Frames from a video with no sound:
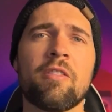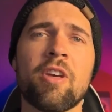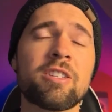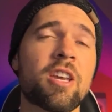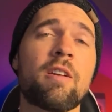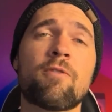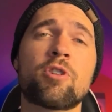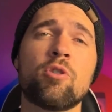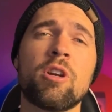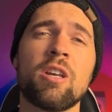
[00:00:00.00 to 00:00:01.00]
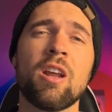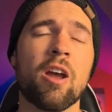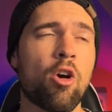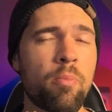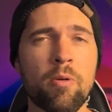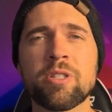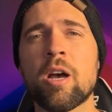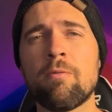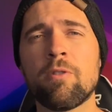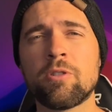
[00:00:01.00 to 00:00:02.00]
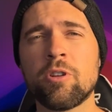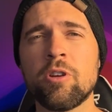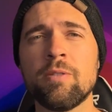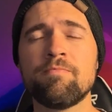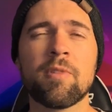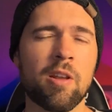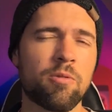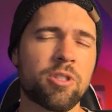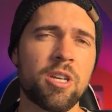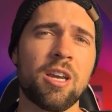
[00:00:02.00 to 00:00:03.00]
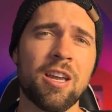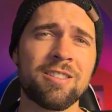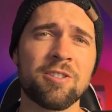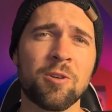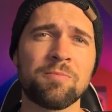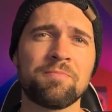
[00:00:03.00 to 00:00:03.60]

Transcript: Thanks again for tuning in. I hope it was helpful to you, and we'll see you again soon.